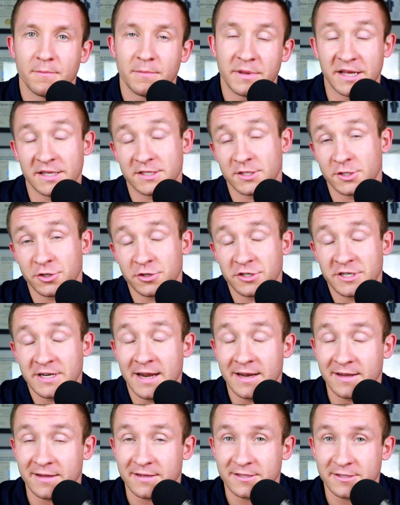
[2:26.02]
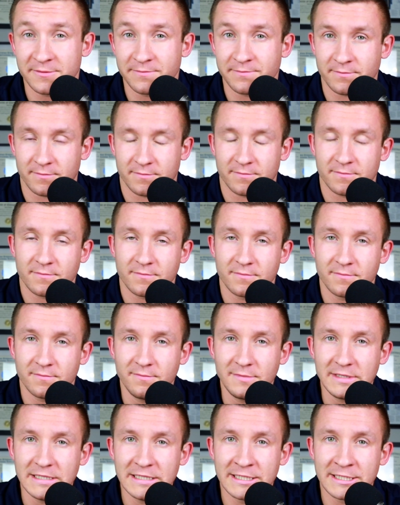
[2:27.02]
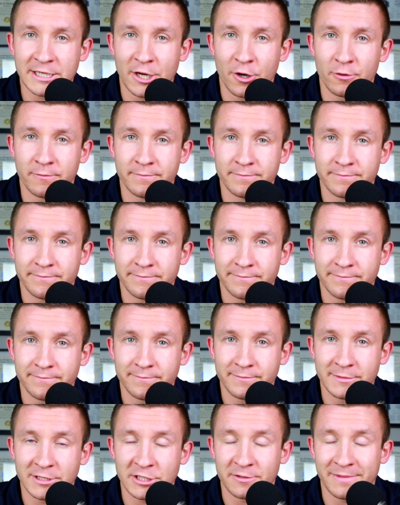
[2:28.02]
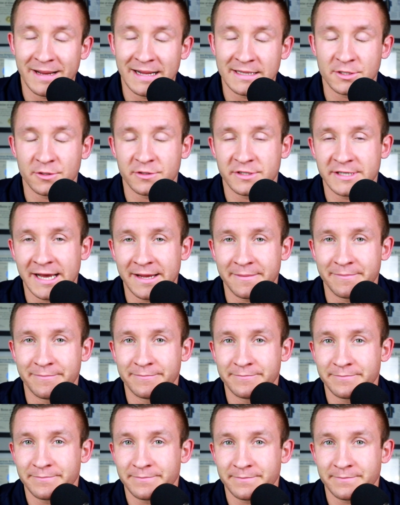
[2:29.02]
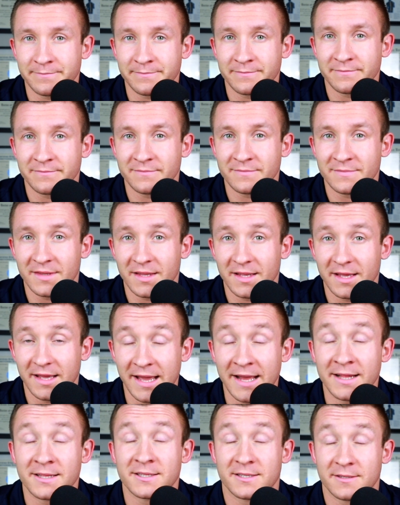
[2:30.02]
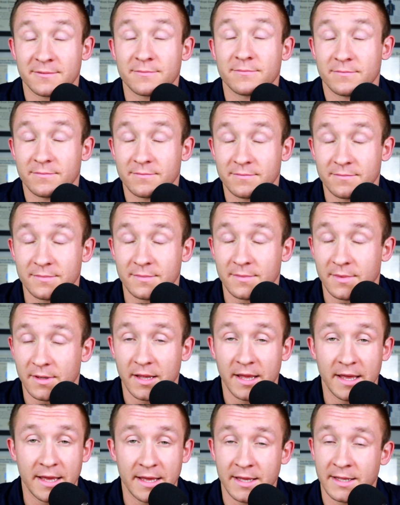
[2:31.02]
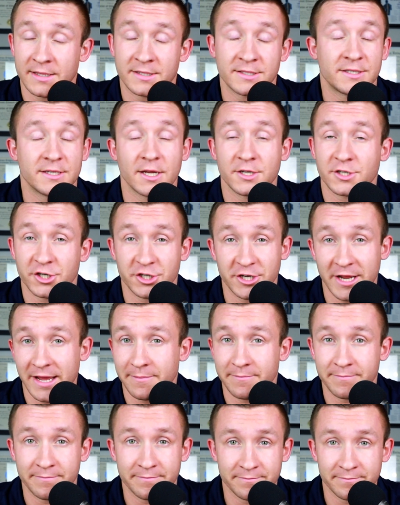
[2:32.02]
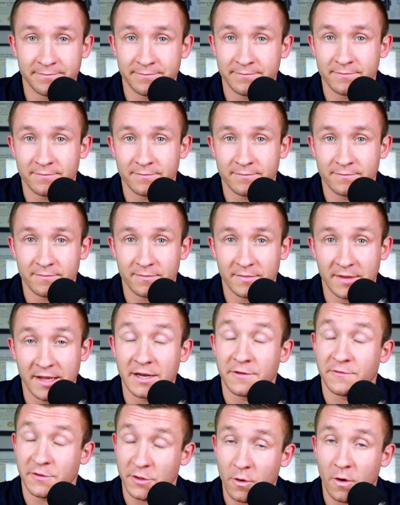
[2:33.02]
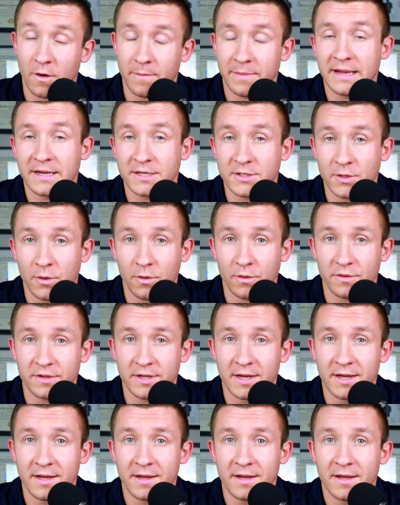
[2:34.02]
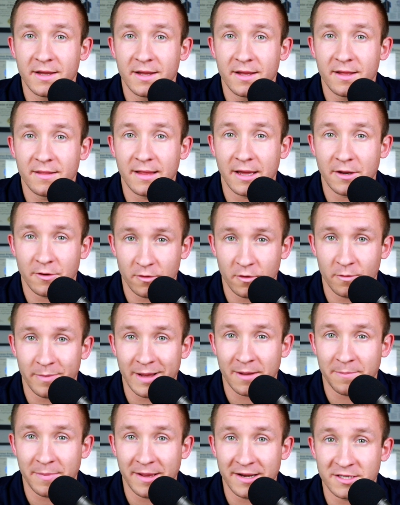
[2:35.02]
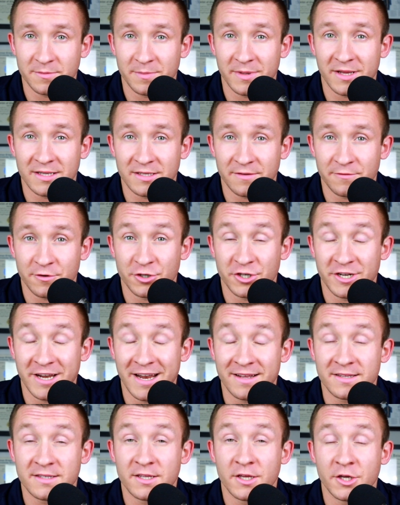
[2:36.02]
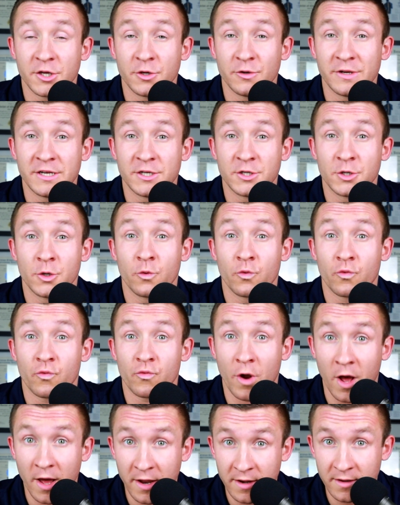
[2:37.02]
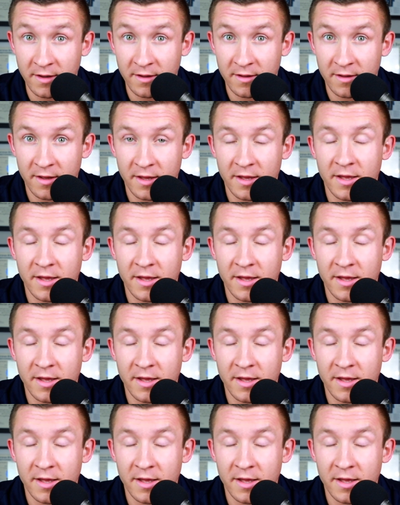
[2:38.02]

because it's your genetics. So too bad, so sad. It's, it's such a shame. And if you are being told that your low back pain is because of your genetics, you need to run